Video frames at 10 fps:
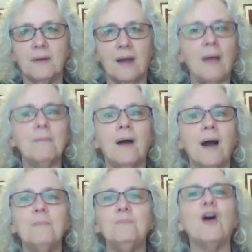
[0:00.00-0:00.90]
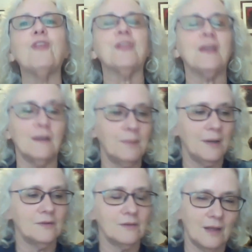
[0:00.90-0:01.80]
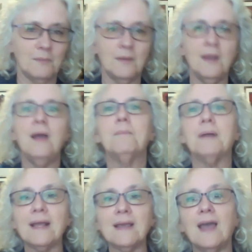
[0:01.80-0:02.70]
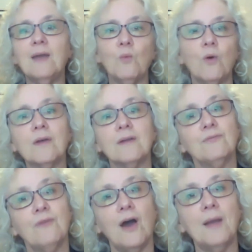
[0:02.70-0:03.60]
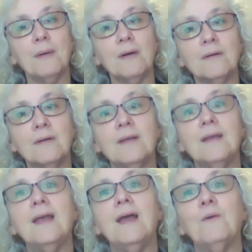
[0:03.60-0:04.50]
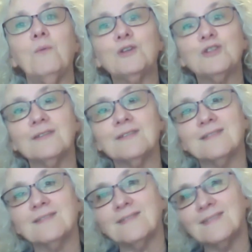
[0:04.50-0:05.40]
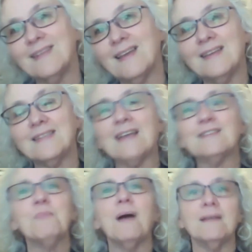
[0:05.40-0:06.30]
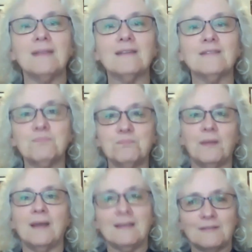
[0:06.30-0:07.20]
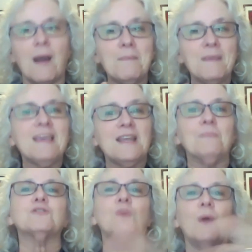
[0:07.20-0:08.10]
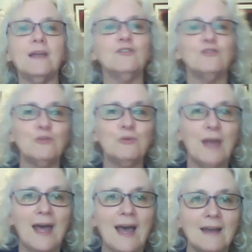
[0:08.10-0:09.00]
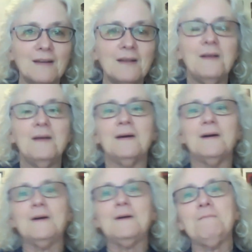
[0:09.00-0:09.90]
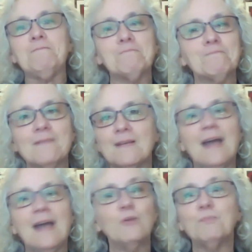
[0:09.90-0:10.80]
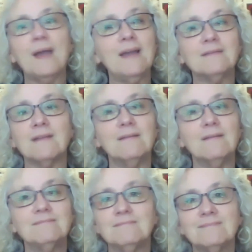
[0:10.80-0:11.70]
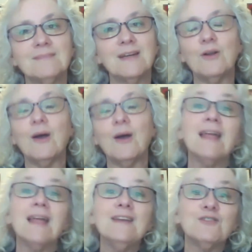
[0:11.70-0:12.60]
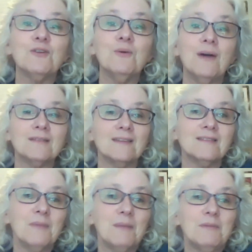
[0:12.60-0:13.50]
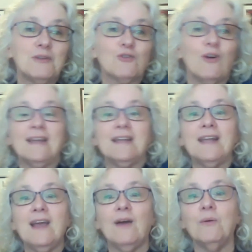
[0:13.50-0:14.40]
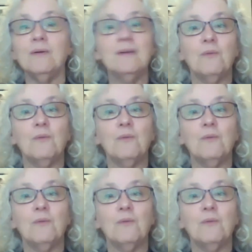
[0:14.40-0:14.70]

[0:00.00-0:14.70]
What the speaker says: I'm nothing compared to them, but I can work in fiber, which is, that's I guess my medium. So I can do that. I don't paint though. I don't. I'd like to maybe try it now.